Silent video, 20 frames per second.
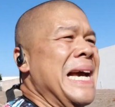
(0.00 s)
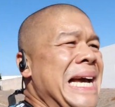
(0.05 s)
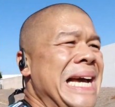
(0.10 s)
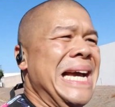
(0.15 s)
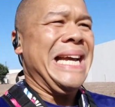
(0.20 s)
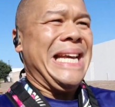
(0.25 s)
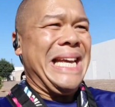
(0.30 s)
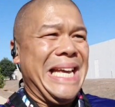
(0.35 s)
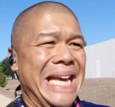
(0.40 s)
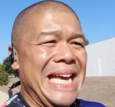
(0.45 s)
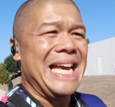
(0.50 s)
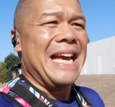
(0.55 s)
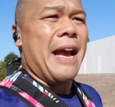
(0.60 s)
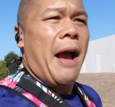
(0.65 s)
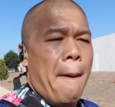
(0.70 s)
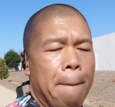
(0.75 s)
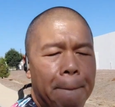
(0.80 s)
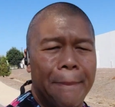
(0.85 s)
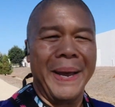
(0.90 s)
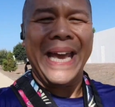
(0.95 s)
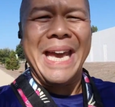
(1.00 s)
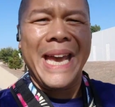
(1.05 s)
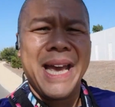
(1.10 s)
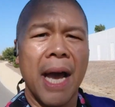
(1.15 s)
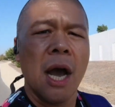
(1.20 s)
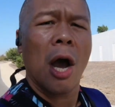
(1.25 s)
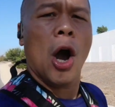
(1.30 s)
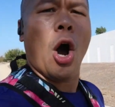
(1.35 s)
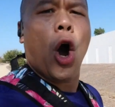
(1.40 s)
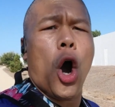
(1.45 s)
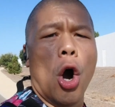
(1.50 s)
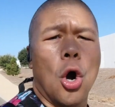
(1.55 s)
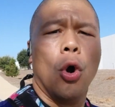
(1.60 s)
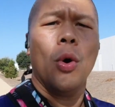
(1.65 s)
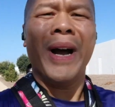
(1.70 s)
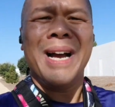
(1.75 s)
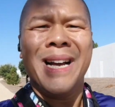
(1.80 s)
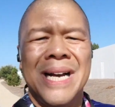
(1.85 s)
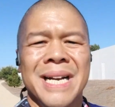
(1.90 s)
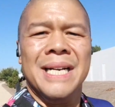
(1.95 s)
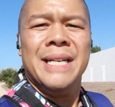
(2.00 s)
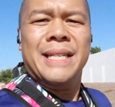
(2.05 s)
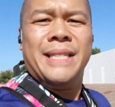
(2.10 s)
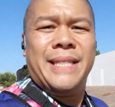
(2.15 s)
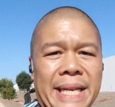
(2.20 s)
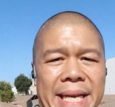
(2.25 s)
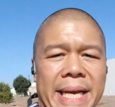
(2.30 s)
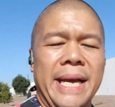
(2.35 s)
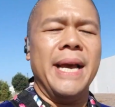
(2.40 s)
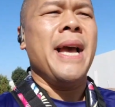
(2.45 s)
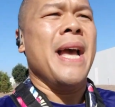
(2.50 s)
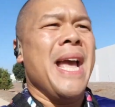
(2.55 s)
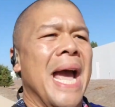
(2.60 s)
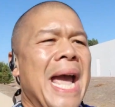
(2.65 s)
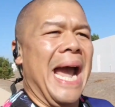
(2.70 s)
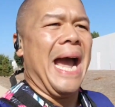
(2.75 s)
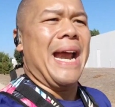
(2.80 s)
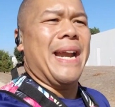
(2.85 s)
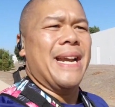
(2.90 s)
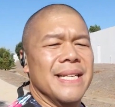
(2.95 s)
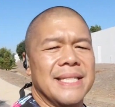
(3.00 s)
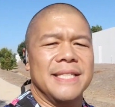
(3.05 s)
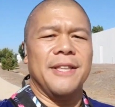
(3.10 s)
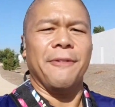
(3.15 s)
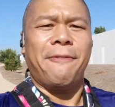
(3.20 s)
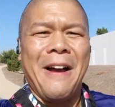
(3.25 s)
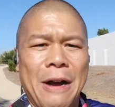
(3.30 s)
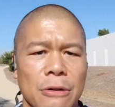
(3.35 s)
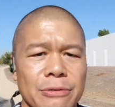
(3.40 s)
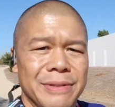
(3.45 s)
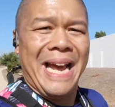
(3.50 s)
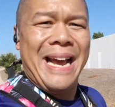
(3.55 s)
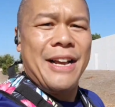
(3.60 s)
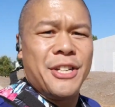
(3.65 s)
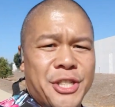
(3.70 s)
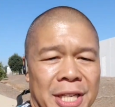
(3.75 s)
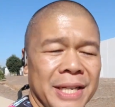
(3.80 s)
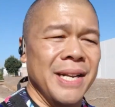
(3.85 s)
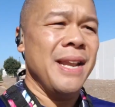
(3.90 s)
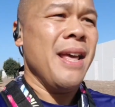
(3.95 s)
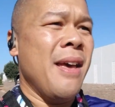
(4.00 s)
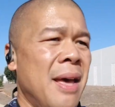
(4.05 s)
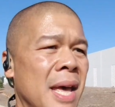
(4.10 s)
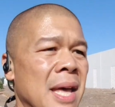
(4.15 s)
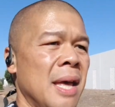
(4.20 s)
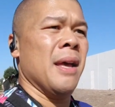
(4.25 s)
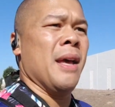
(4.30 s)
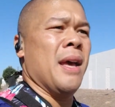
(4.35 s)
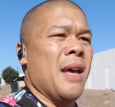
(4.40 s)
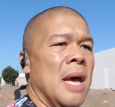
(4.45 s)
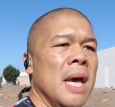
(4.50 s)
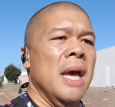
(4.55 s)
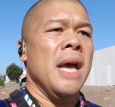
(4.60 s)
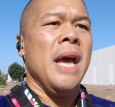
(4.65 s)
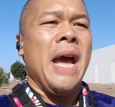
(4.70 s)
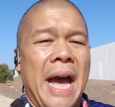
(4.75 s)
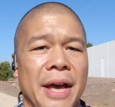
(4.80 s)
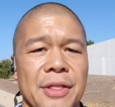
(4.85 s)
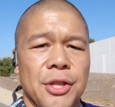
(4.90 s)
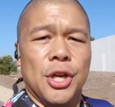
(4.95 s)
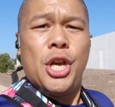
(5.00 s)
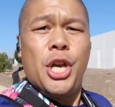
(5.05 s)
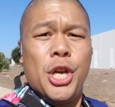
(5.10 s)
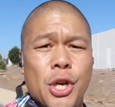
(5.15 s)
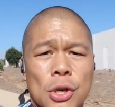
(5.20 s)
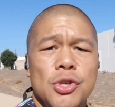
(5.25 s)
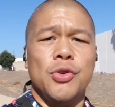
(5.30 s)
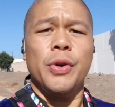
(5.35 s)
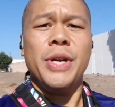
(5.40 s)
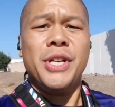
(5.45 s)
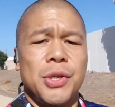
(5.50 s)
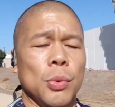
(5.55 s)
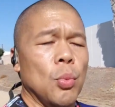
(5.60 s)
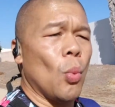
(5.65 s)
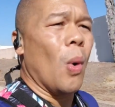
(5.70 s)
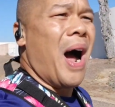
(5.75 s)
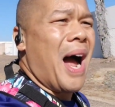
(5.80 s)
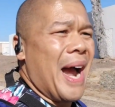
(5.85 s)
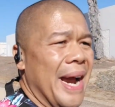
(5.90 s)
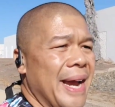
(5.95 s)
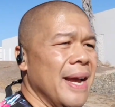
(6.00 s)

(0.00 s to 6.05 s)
EPOC, and it is the foundation and the huge reason why